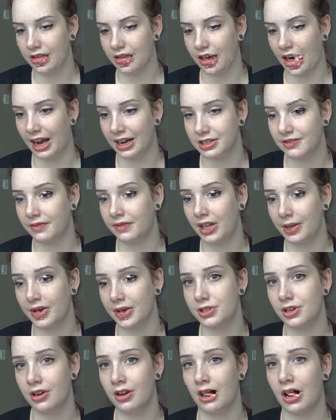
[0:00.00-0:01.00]
active labor
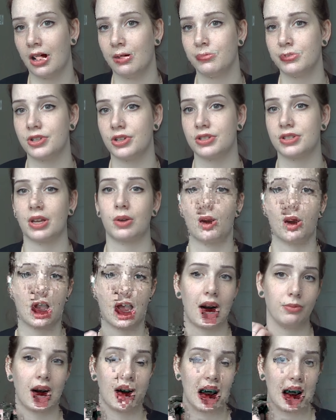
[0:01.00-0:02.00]
started, I was just like,
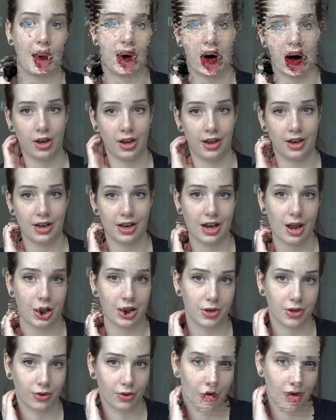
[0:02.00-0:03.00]
I really wanted an
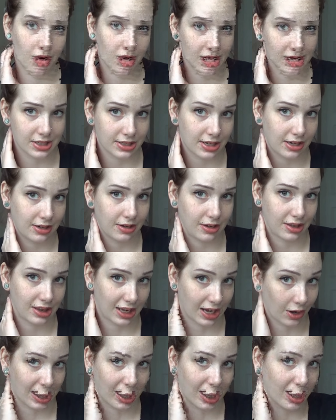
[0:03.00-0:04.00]
epidural because
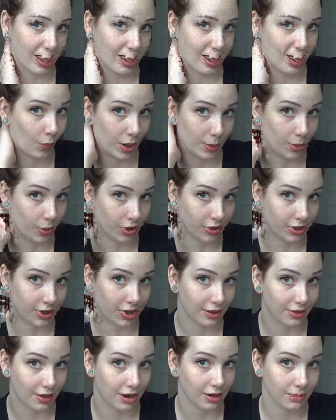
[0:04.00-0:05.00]
it hurt way more than I
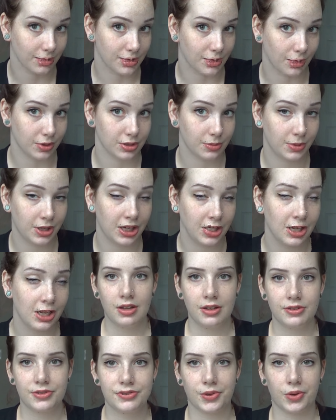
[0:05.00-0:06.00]
thought it was going to be.
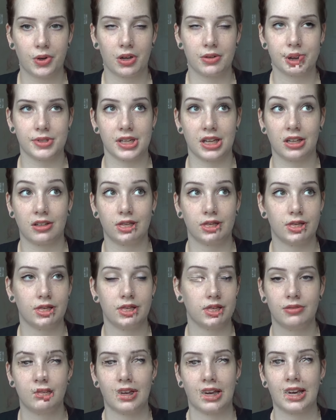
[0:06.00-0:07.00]
So I was like,
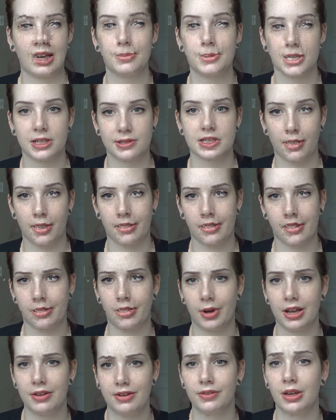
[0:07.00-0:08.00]
I kept asking my
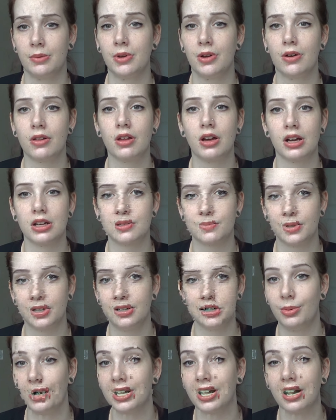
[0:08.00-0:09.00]
wife, can we go to the
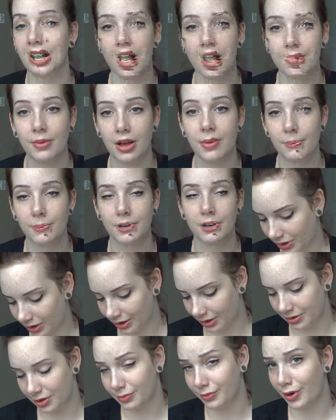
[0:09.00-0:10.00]
hospital? When can I have my
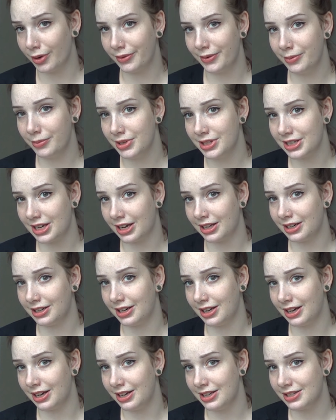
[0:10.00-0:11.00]
epidural? The morphine was kind of
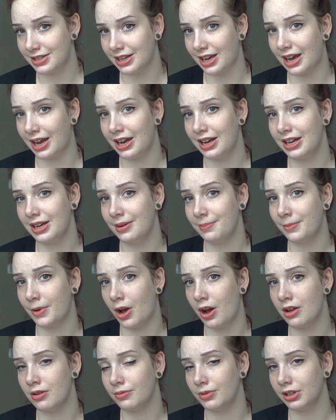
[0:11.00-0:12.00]
nice. I am
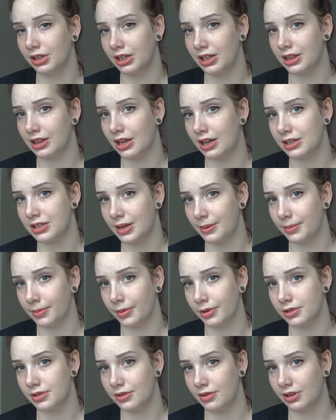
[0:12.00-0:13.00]
not really a type of
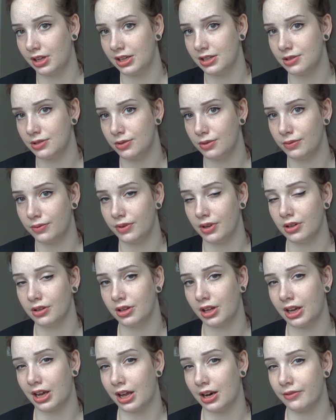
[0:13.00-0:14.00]
person who likes to feel
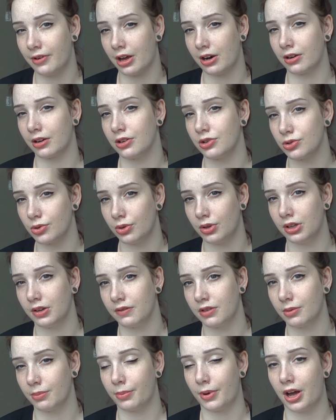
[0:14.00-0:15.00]
like kind of out of control of
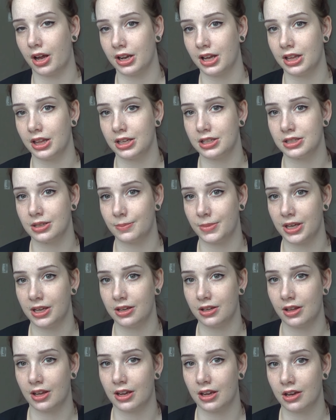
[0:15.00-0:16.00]
their body. I like to
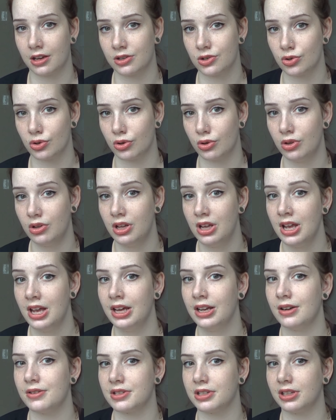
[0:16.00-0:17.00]
be like in control.
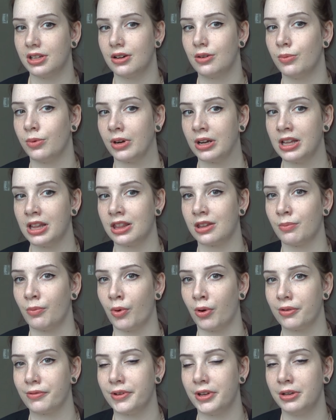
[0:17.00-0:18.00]
I was a little worried that the
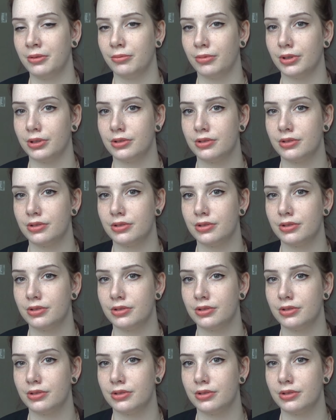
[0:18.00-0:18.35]
morphine would